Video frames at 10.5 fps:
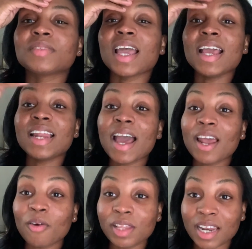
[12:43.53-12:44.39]
And
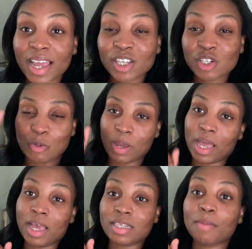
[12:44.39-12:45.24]
not only that, you
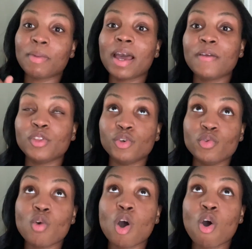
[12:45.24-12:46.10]
guys, I'm going to have to
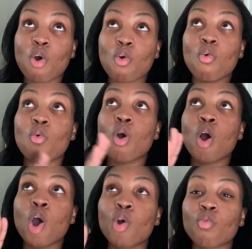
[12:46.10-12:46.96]
do a whole
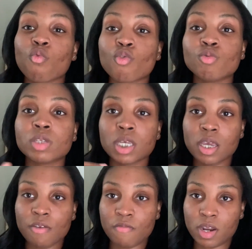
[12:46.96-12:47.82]

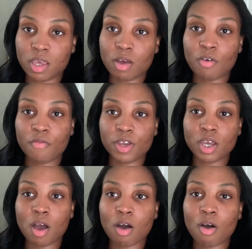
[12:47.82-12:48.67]
routine video for
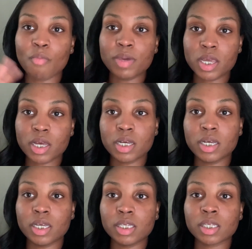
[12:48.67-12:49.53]
y'all
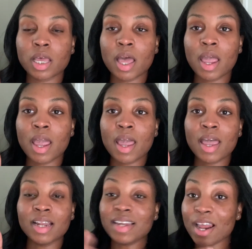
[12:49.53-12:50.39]
because
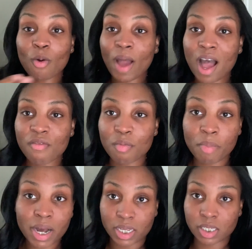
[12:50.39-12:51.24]
they don't have a
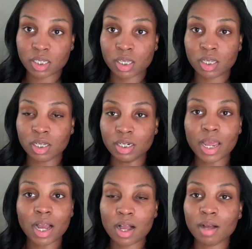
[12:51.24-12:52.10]
bus
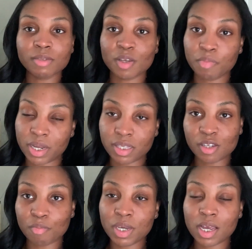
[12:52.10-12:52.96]
that comes and picked
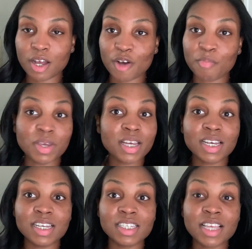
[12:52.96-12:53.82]
Tamia up
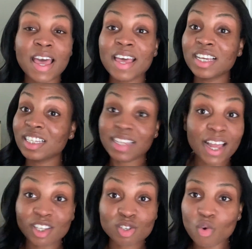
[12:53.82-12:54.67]
because
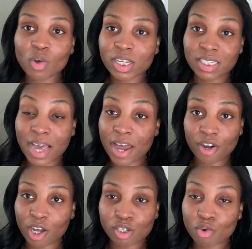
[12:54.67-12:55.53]
that school is not
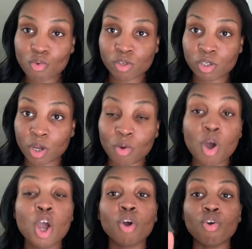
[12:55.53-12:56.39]
in our school zone.